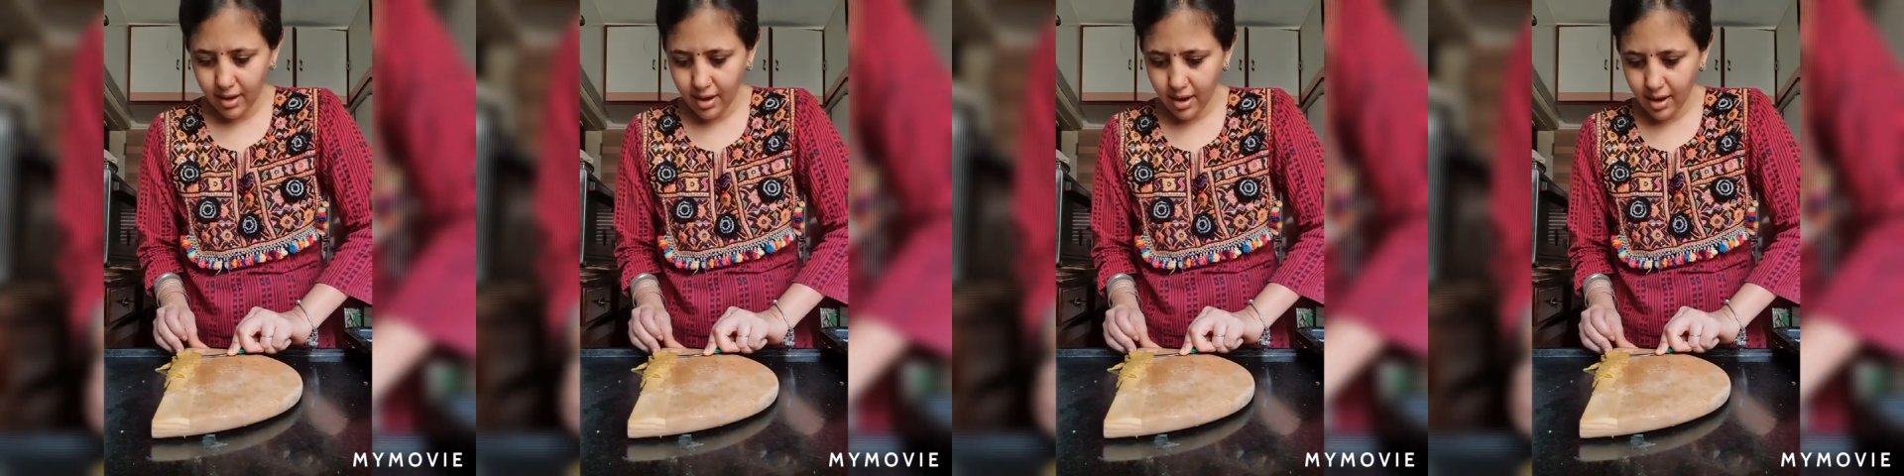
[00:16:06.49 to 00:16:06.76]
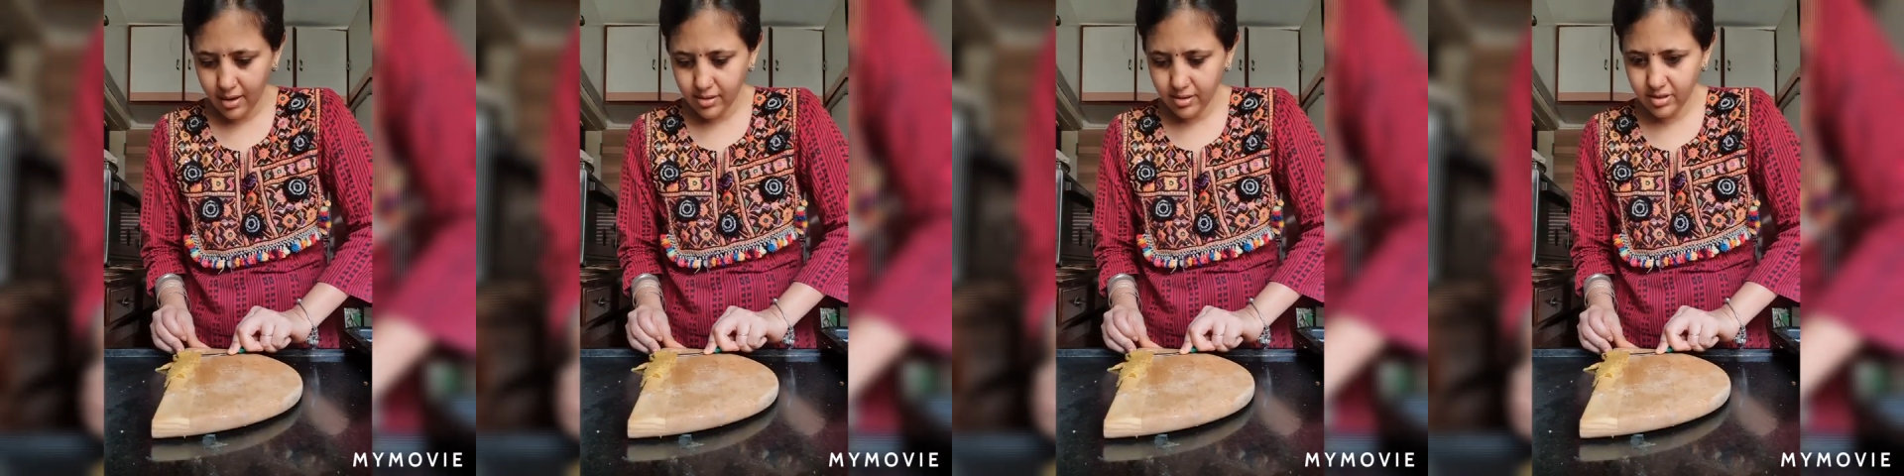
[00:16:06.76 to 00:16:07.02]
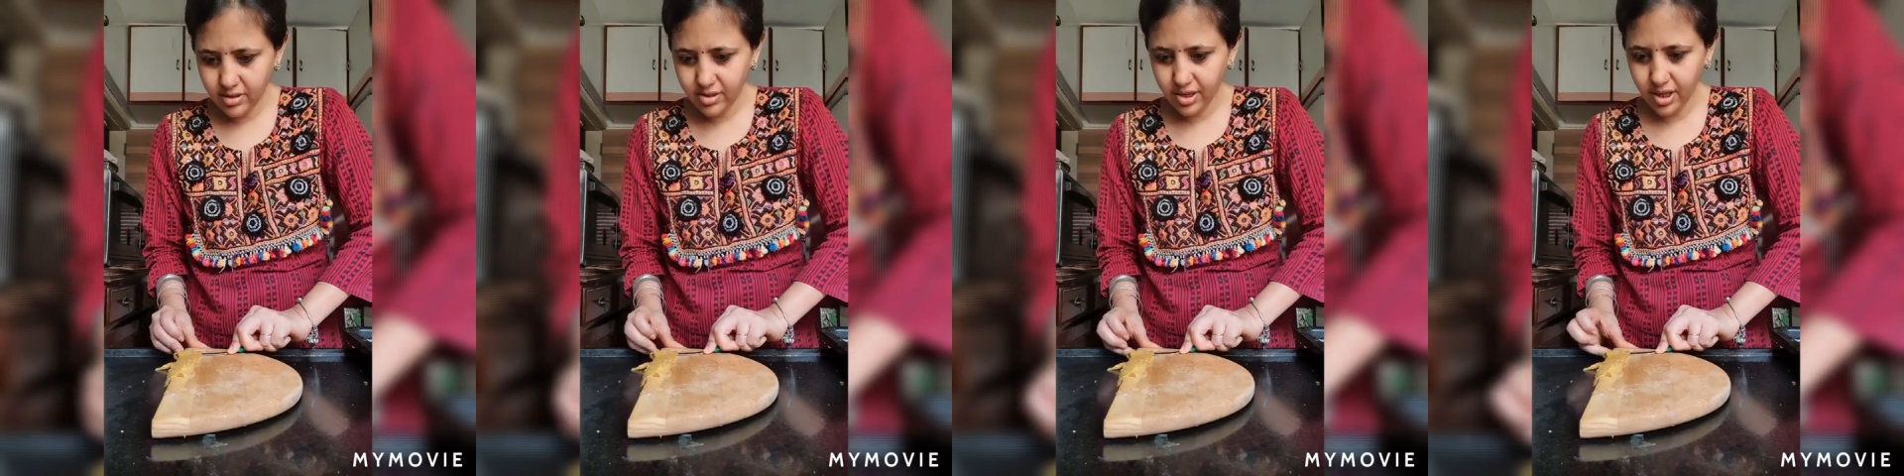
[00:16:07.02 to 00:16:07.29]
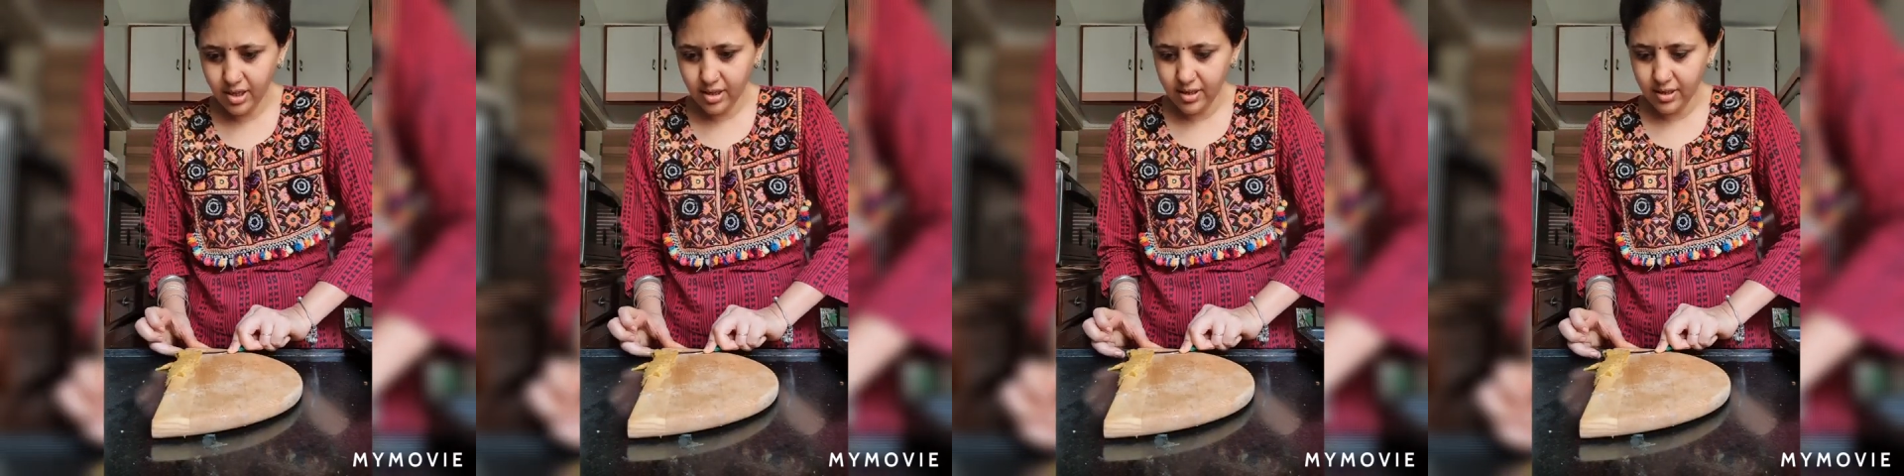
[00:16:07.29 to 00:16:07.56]
and
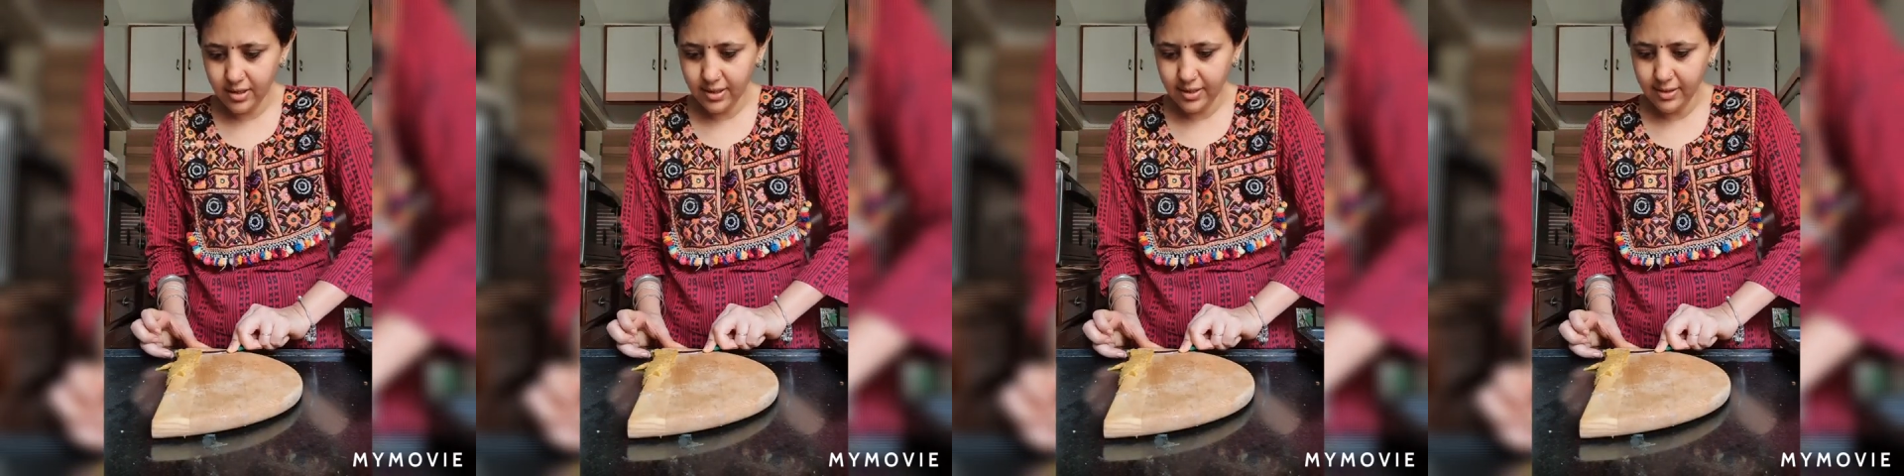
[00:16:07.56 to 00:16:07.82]
straight.